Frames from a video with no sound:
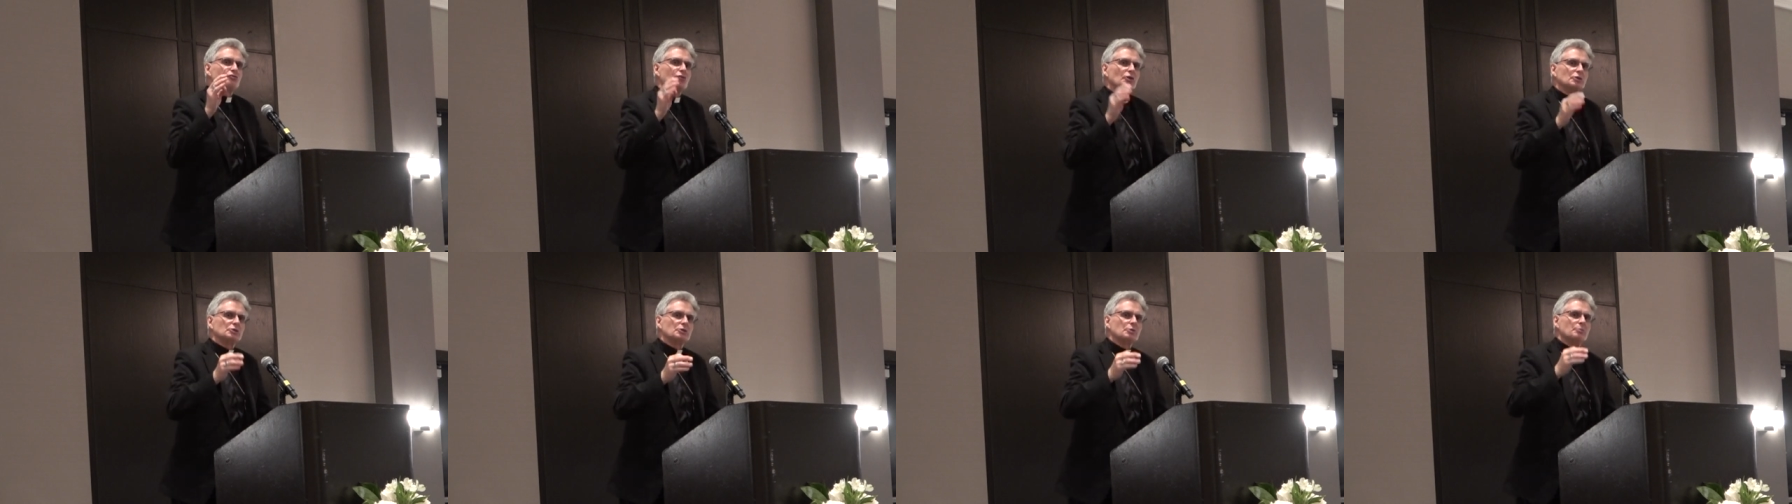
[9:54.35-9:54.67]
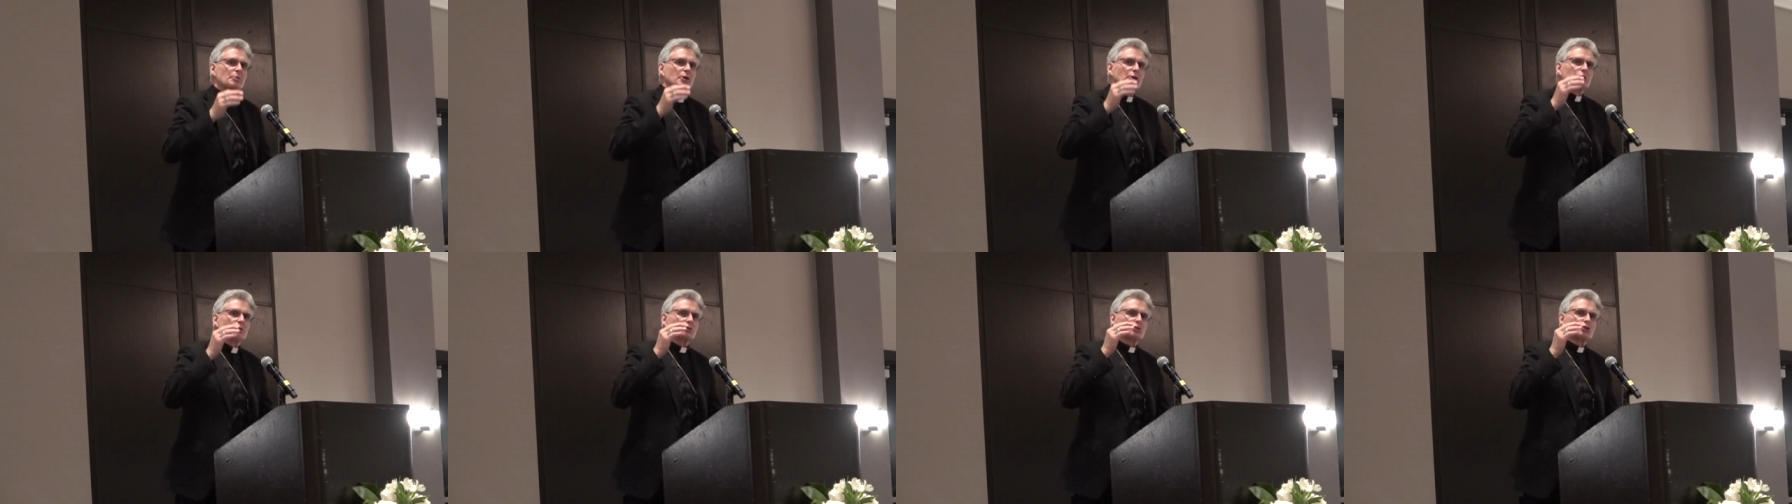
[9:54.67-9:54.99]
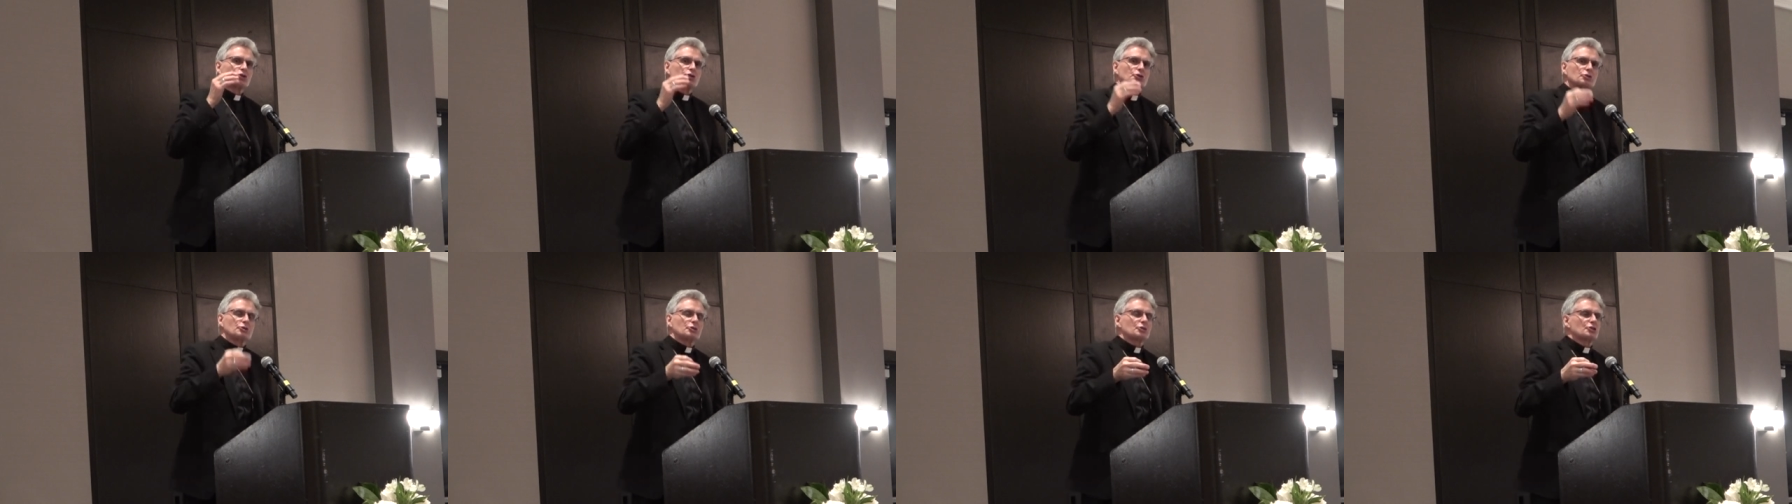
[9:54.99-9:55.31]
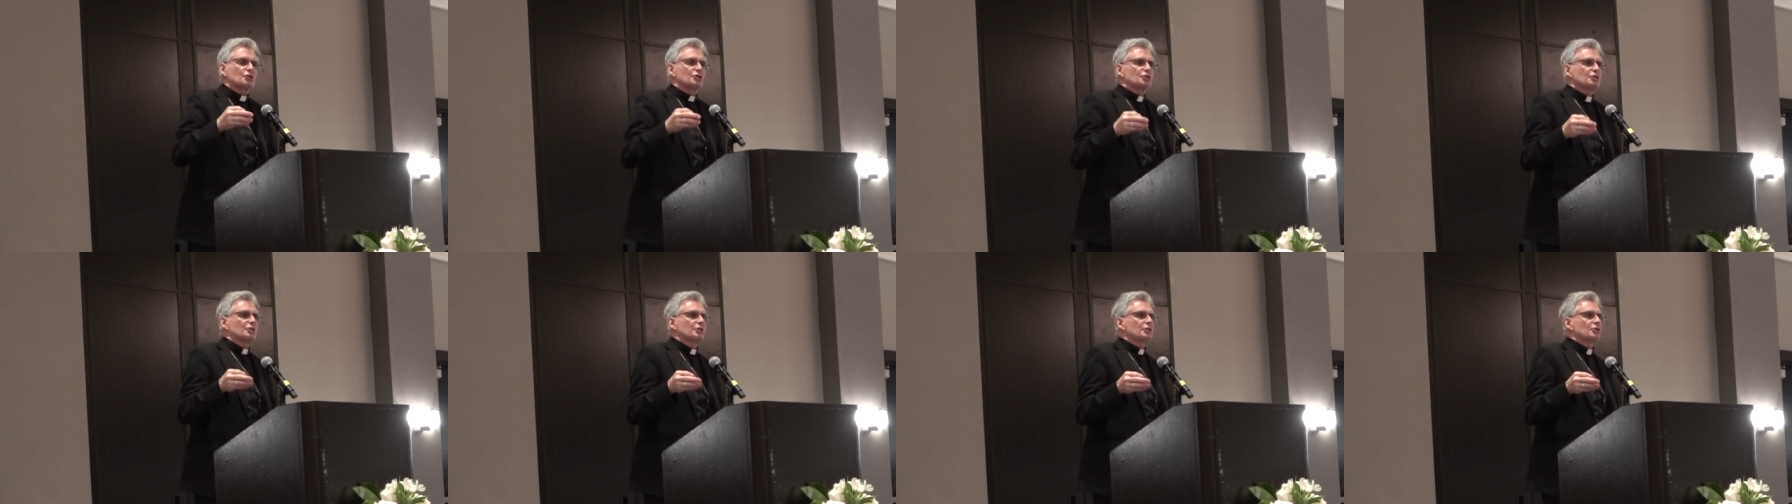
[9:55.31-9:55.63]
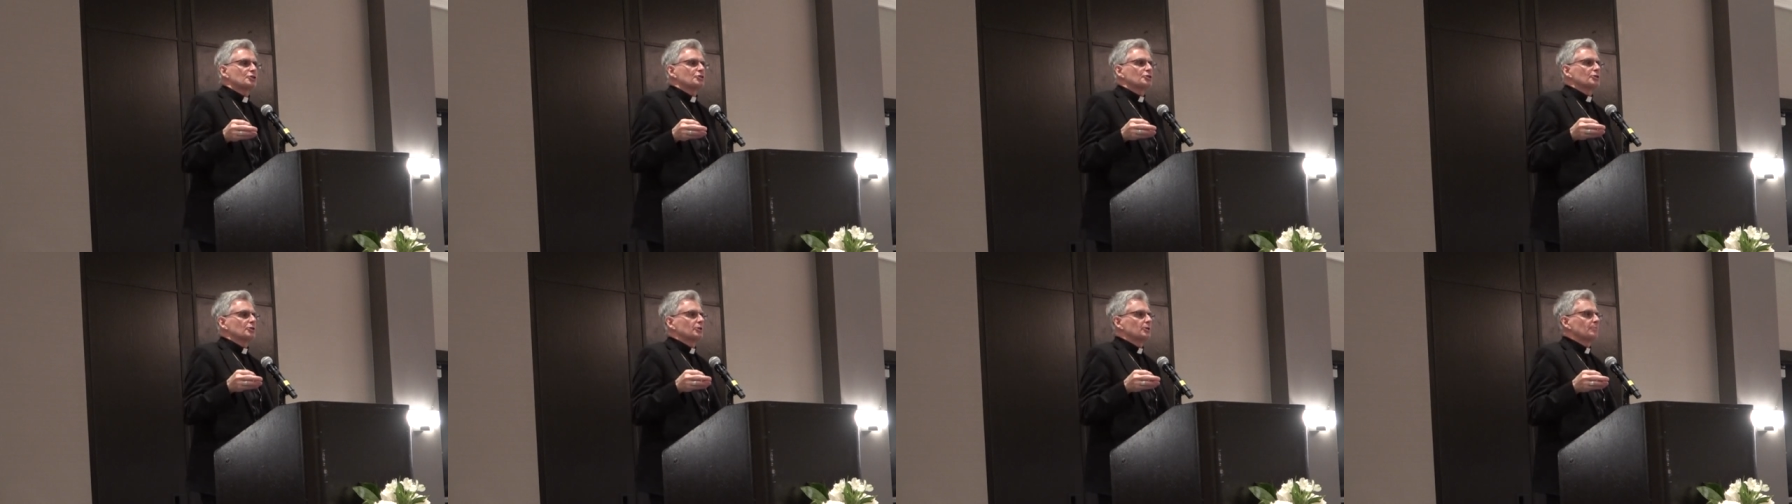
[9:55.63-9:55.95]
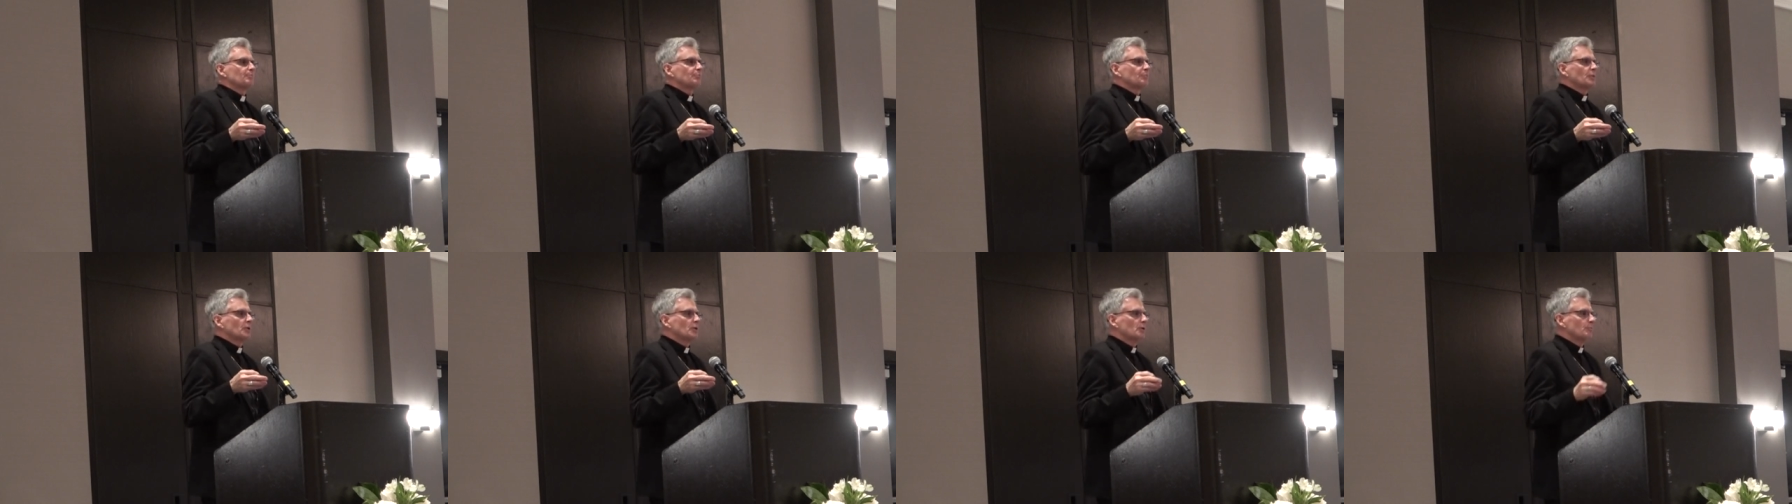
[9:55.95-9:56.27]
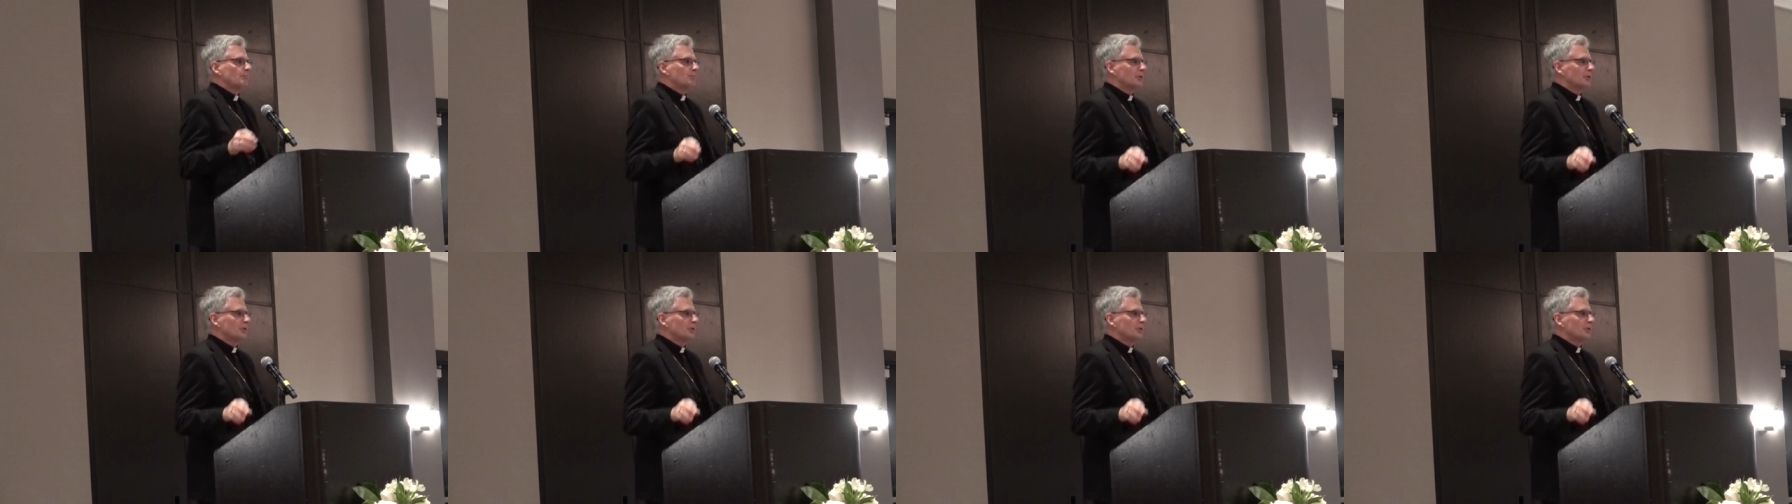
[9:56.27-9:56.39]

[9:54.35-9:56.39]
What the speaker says: fundamental church teaching